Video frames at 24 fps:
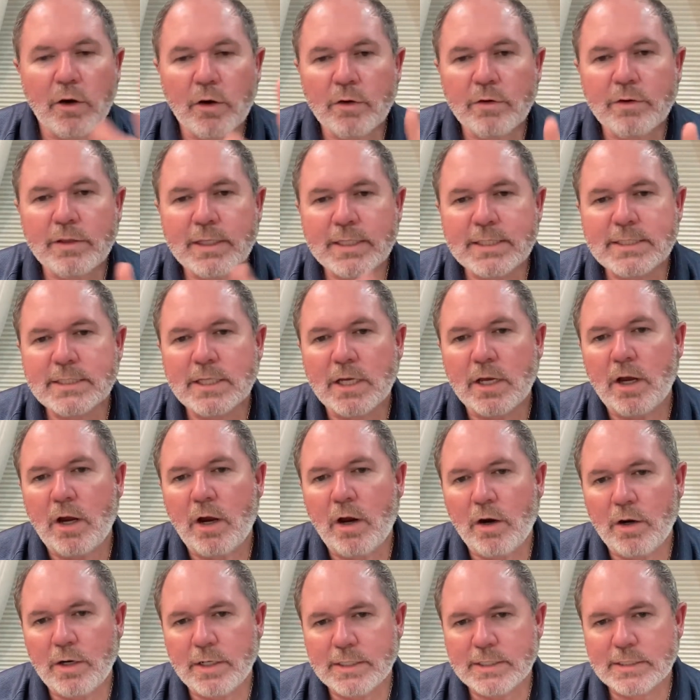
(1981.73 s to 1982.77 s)
Earth is the
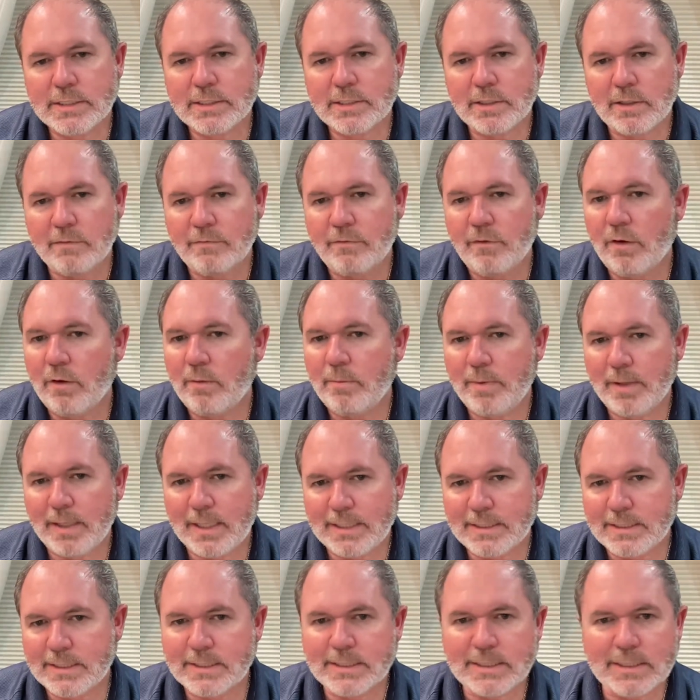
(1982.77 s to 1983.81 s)
hardest of all
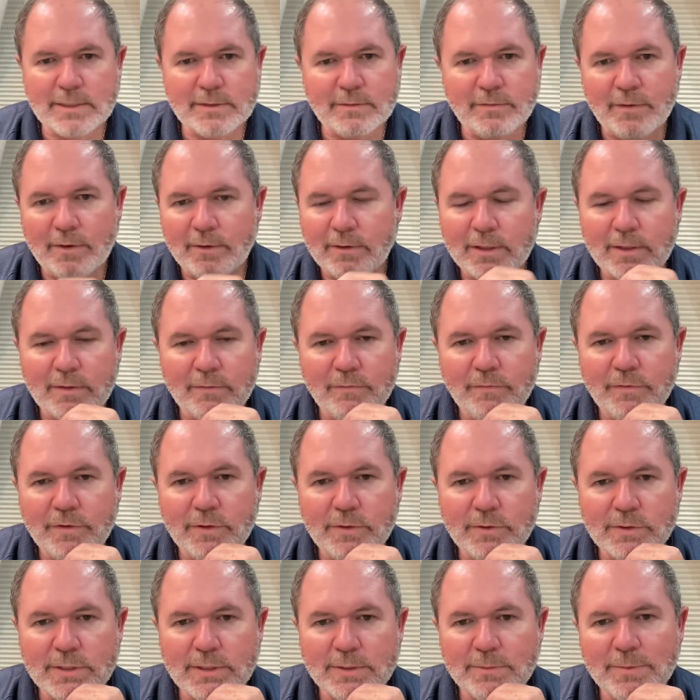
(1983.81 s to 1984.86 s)
places. It's very
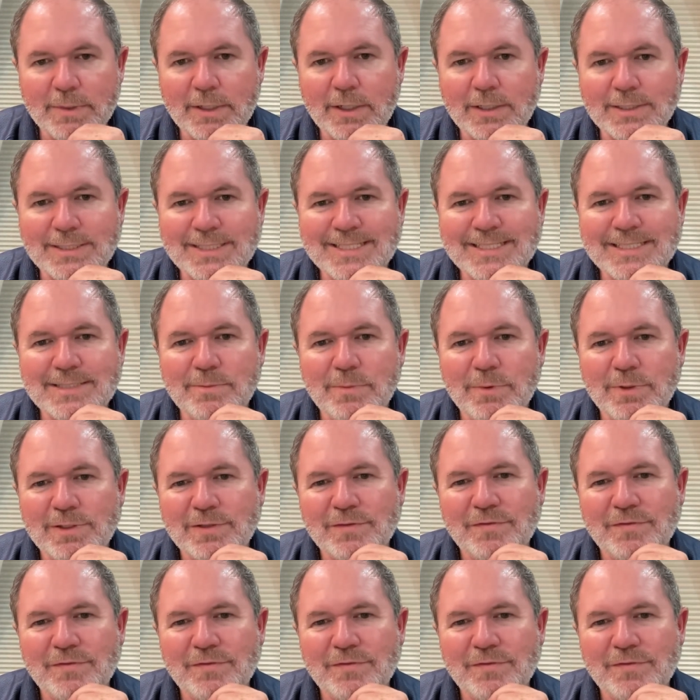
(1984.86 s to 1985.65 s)
confusing because it's the